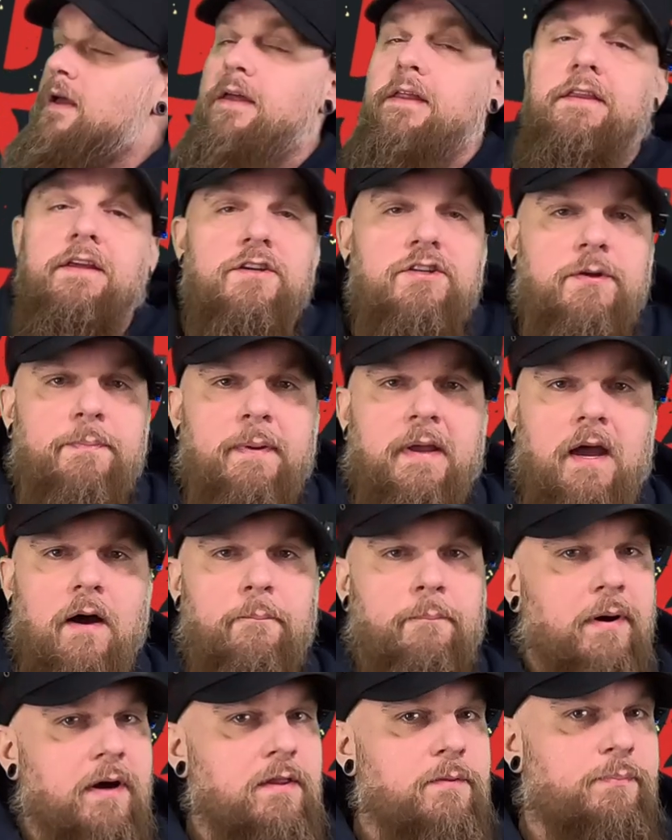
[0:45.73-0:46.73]
These should
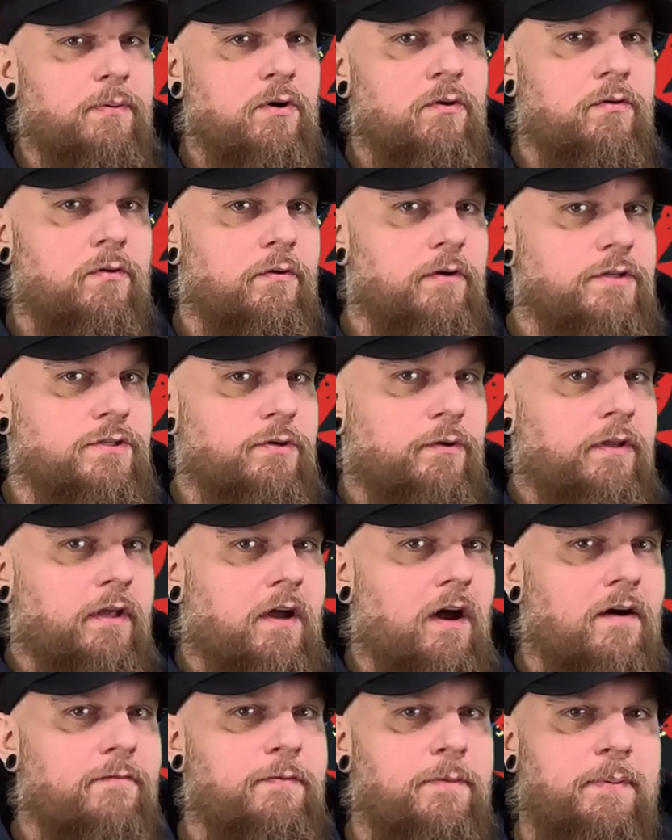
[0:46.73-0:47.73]
become part of the Brew Crew and join the
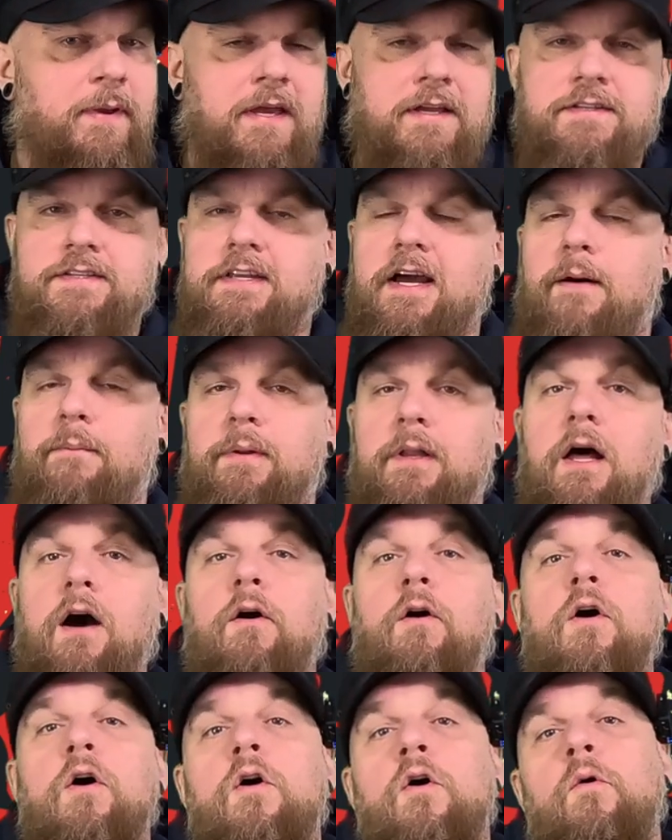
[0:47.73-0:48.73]
coffee page down
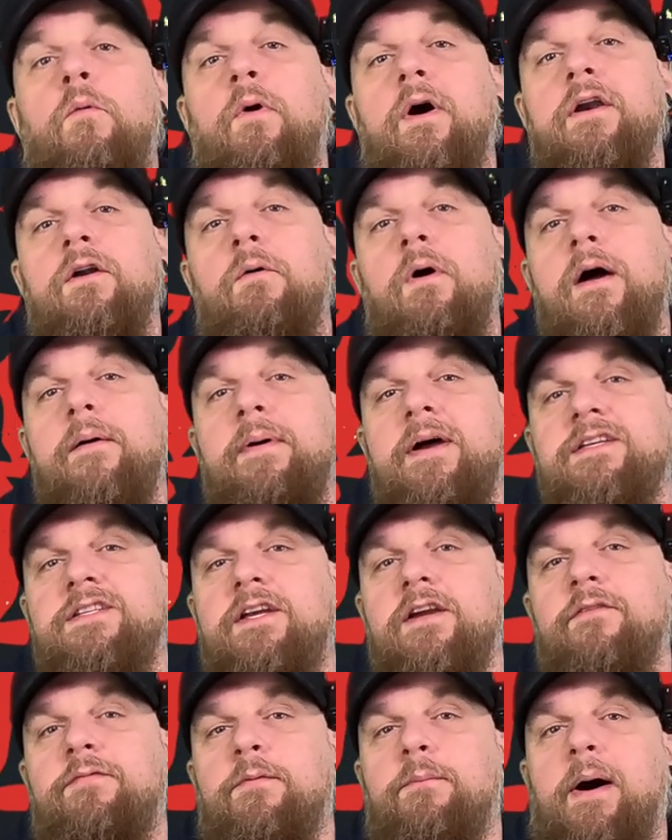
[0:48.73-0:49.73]
below. Want to know why I'm
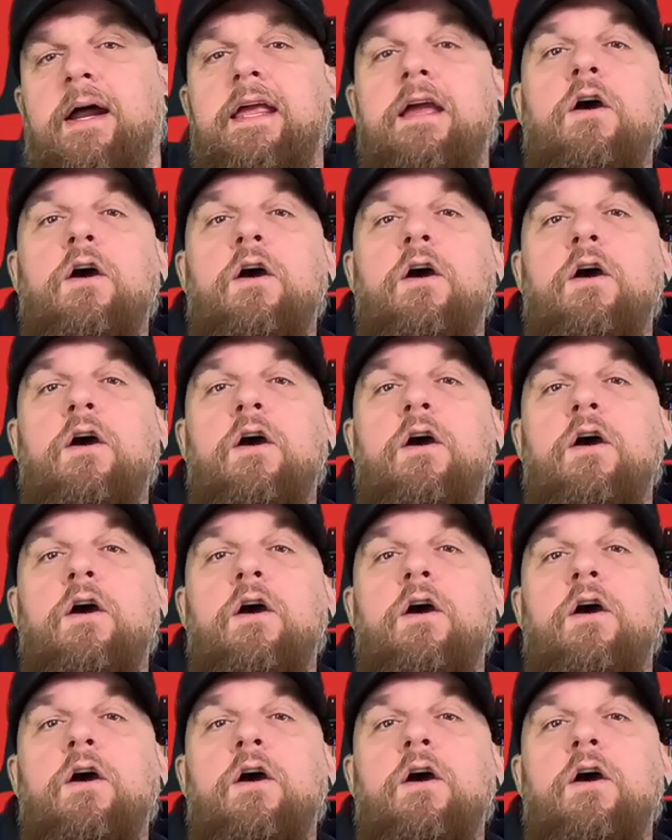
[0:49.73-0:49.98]
asking you for money?